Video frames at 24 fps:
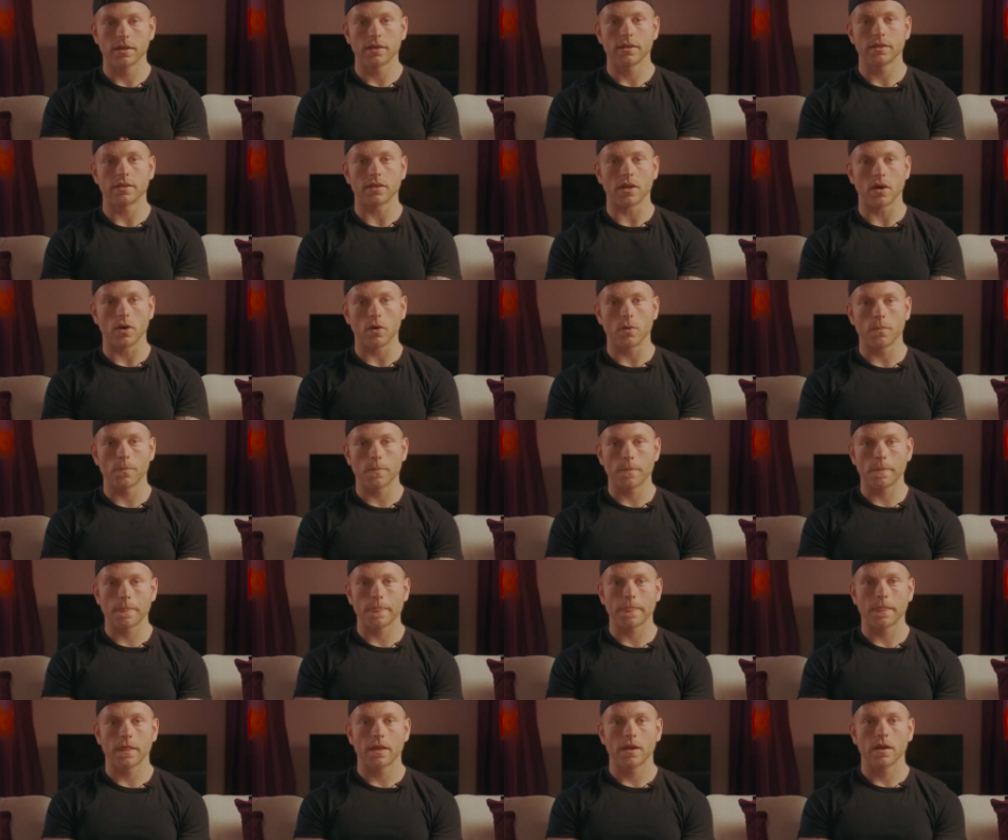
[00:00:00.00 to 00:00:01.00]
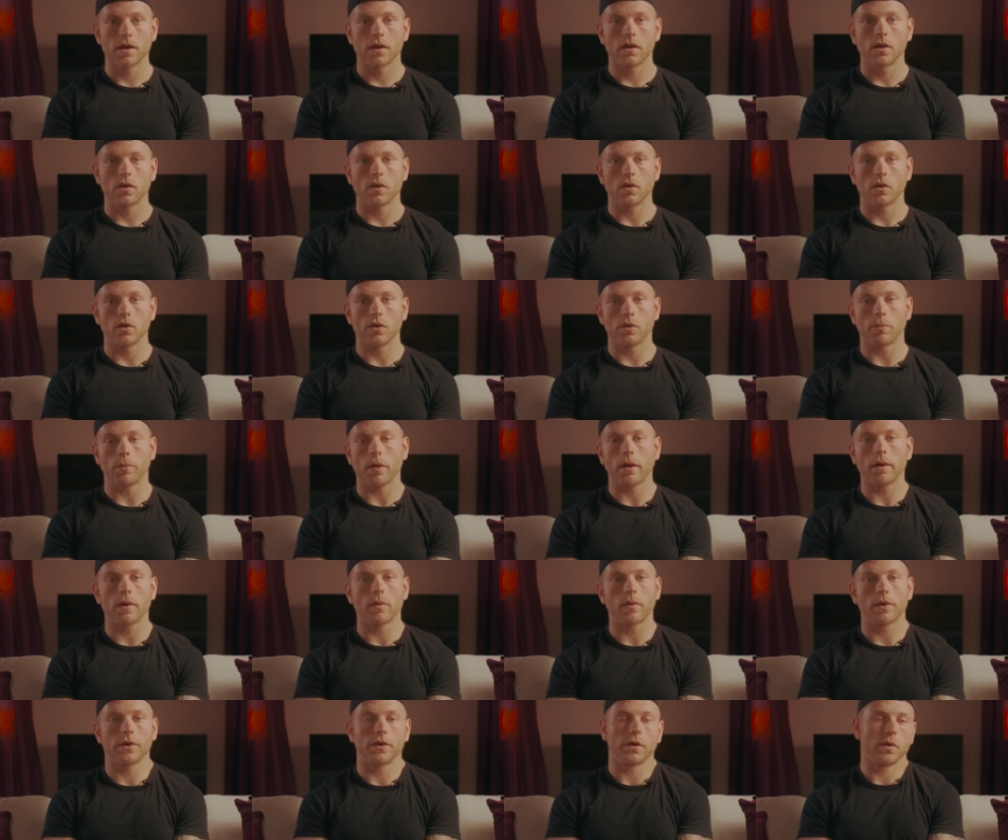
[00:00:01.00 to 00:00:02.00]
So you're
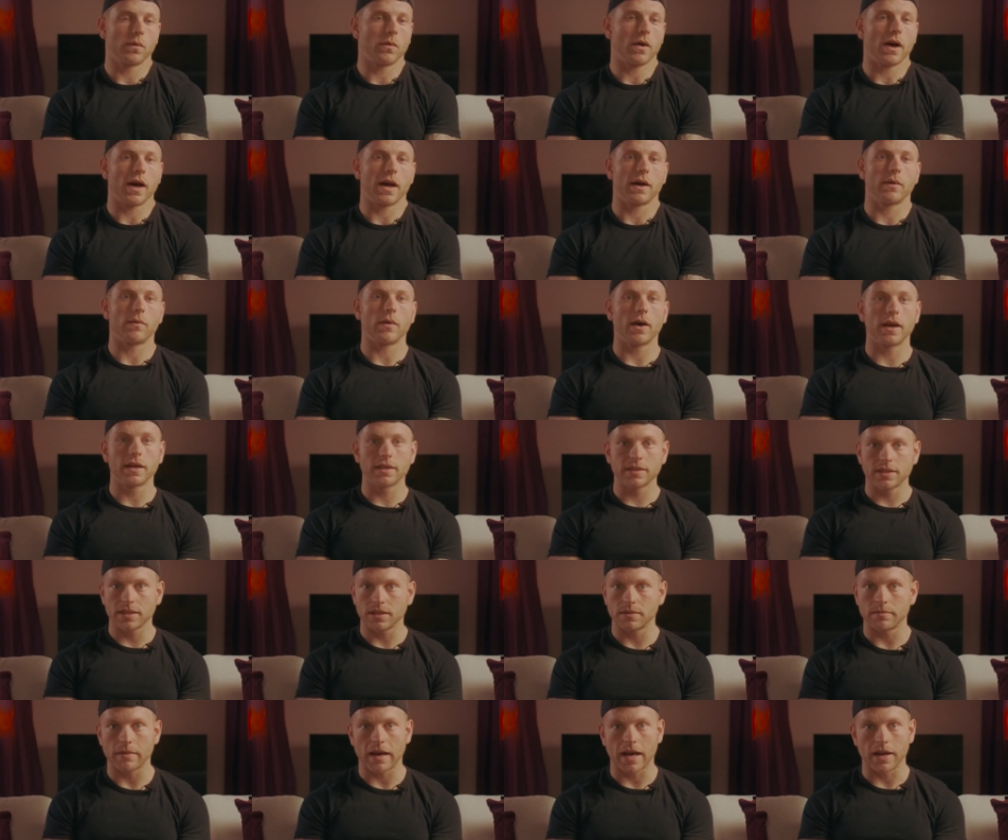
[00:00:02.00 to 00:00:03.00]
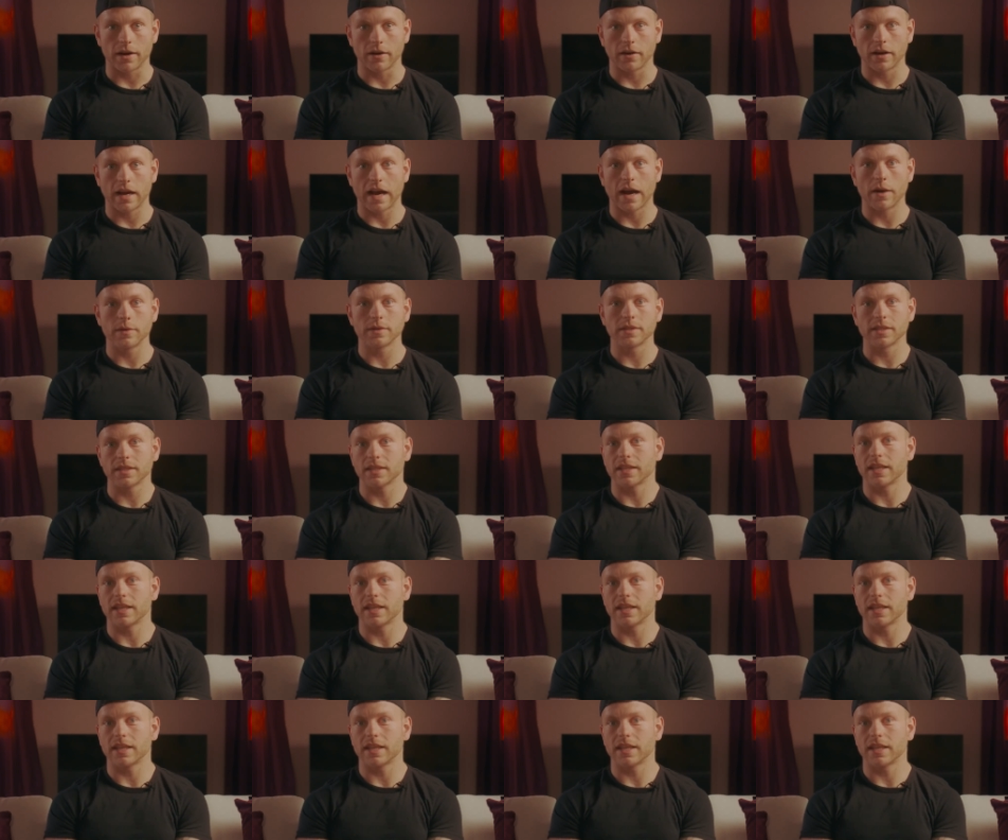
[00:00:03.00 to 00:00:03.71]
probably wondering why. Why does this matter? How is this